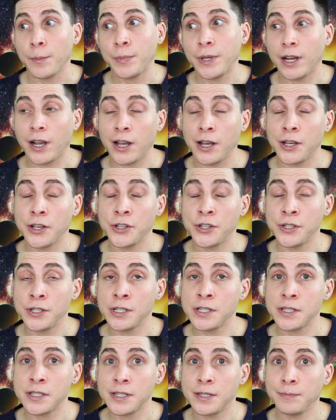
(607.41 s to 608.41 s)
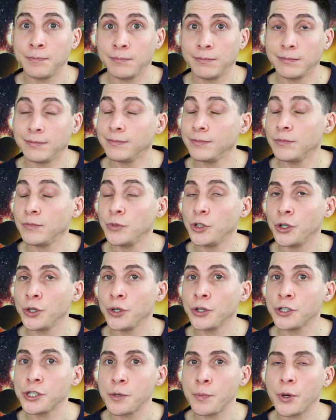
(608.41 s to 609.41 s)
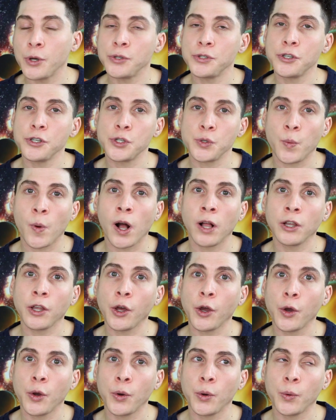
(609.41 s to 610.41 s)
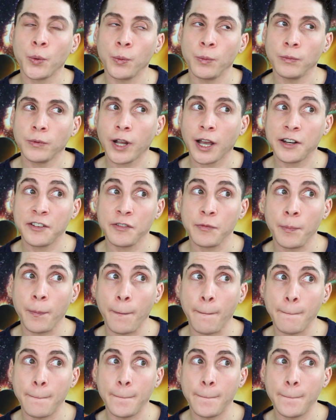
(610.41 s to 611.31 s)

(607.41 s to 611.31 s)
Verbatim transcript: because you're supposed to swallow kind of